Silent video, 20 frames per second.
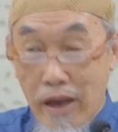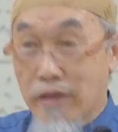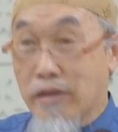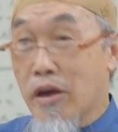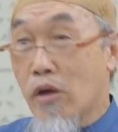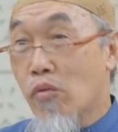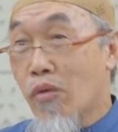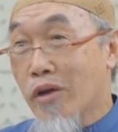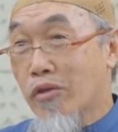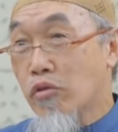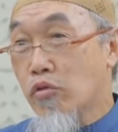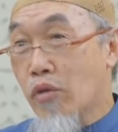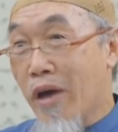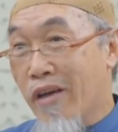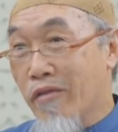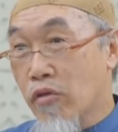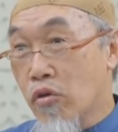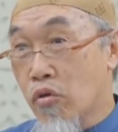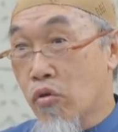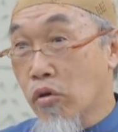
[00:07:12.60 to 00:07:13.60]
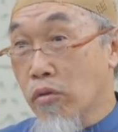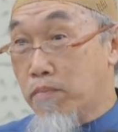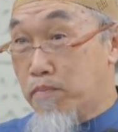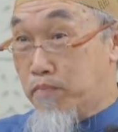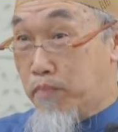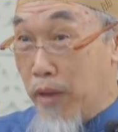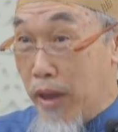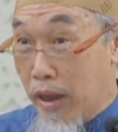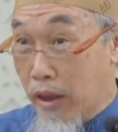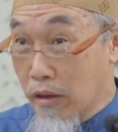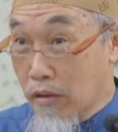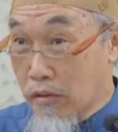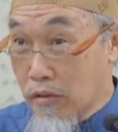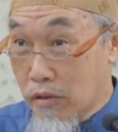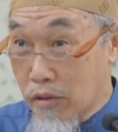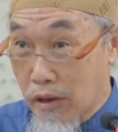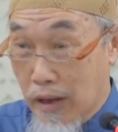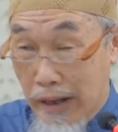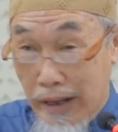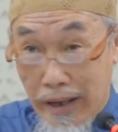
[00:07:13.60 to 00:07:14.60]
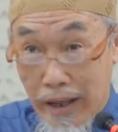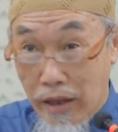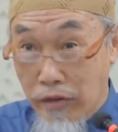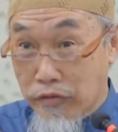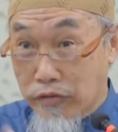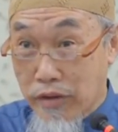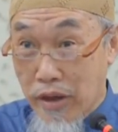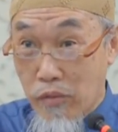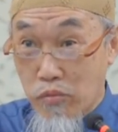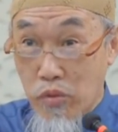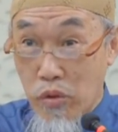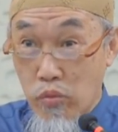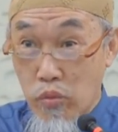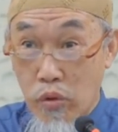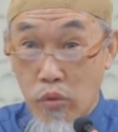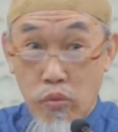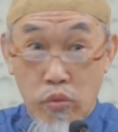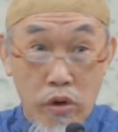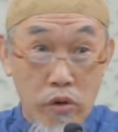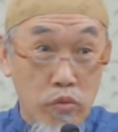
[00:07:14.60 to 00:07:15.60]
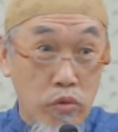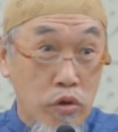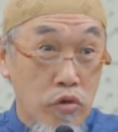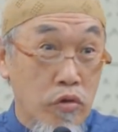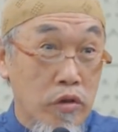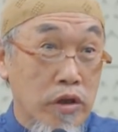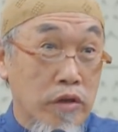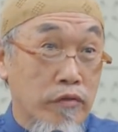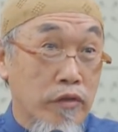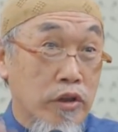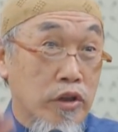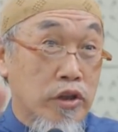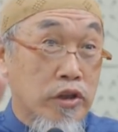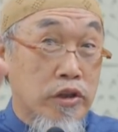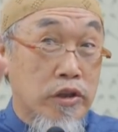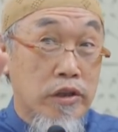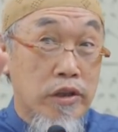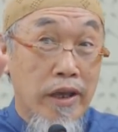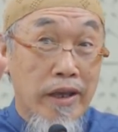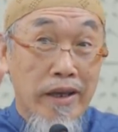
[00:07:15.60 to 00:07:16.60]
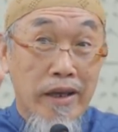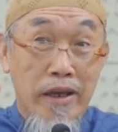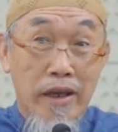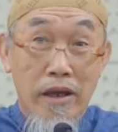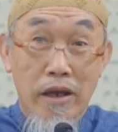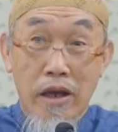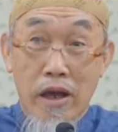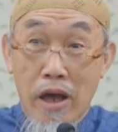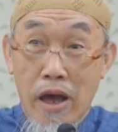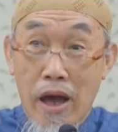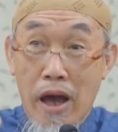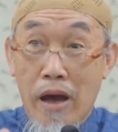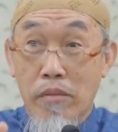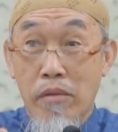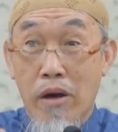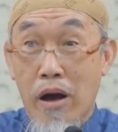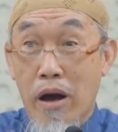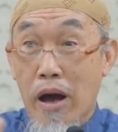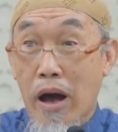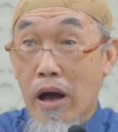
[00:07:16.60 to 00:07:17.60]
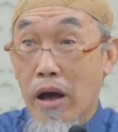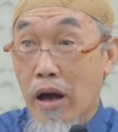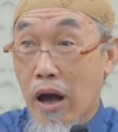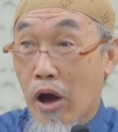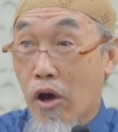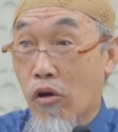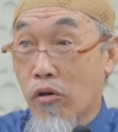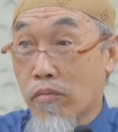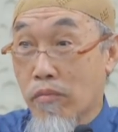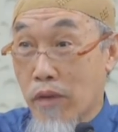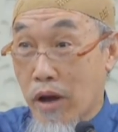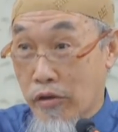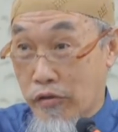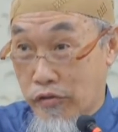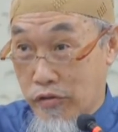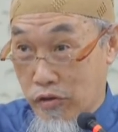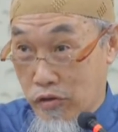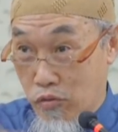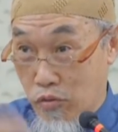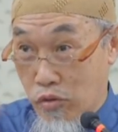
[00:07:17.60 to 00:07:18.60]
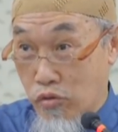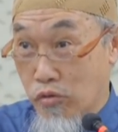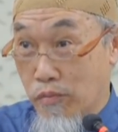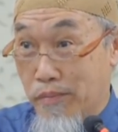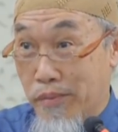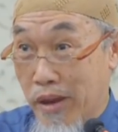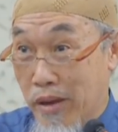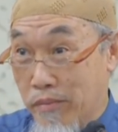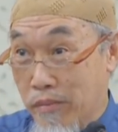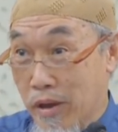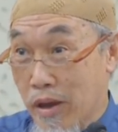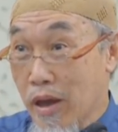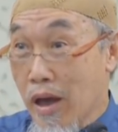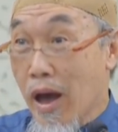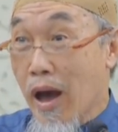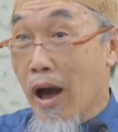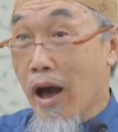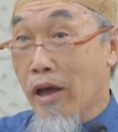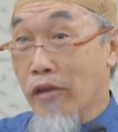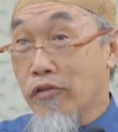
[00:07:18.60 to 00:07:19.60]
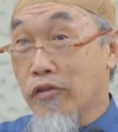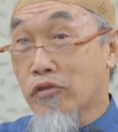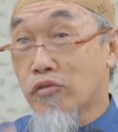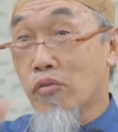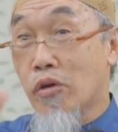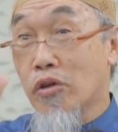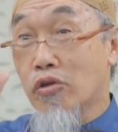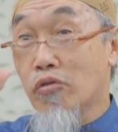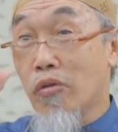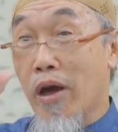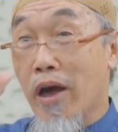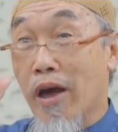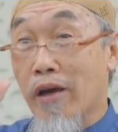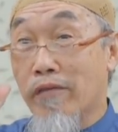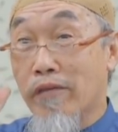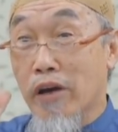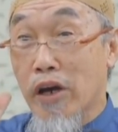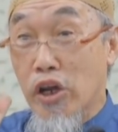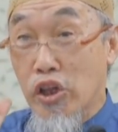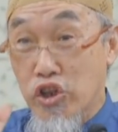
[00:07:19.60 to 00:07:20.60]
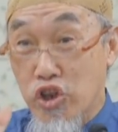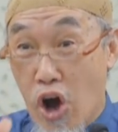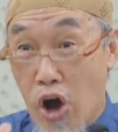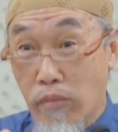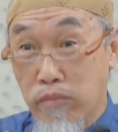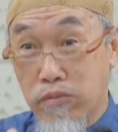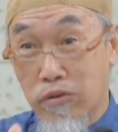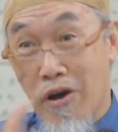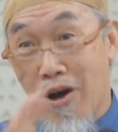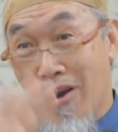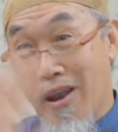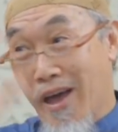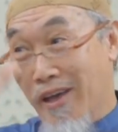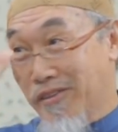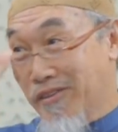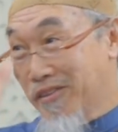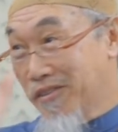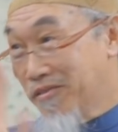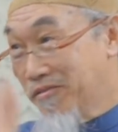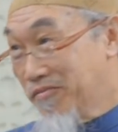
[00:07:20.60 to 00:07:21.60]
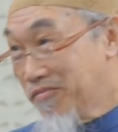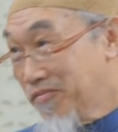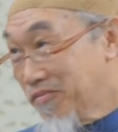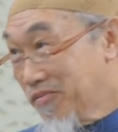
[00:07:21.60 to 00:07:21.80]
And they want to have good pay. Last time when we work, we don't even think about how much you want to pay me. I just want to have a job, class.